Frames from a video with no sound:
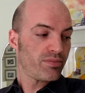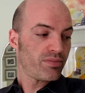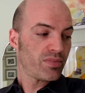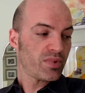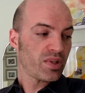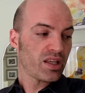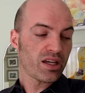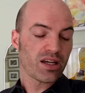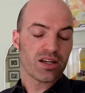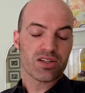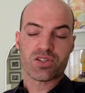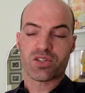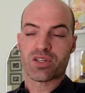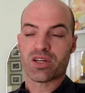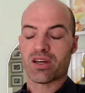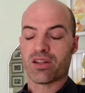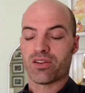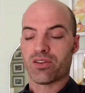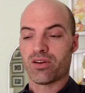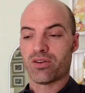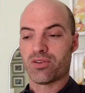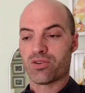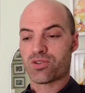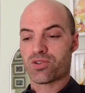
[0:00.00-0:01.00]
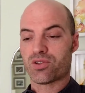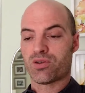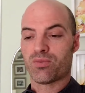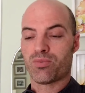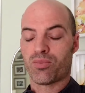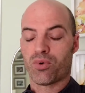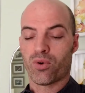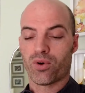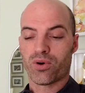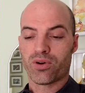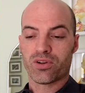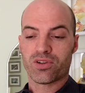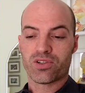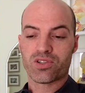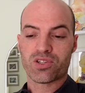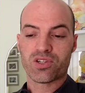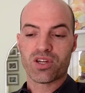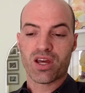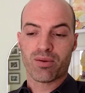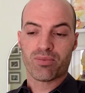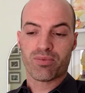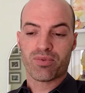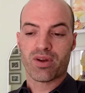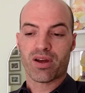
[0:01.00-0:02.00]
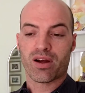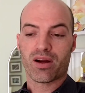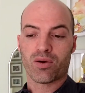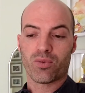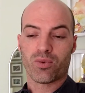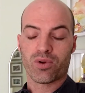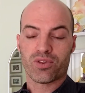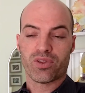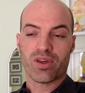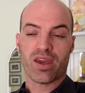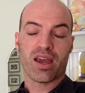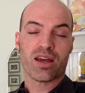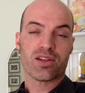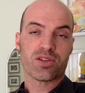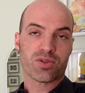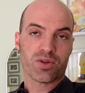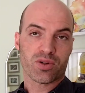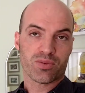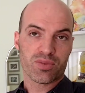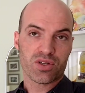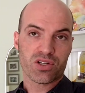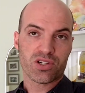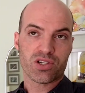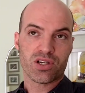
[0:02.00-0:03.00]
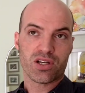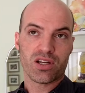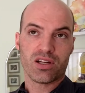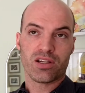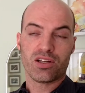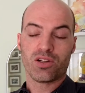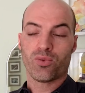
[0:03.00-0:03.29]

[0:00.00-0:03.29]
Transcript: like I said, there's an important step there with the answering machine.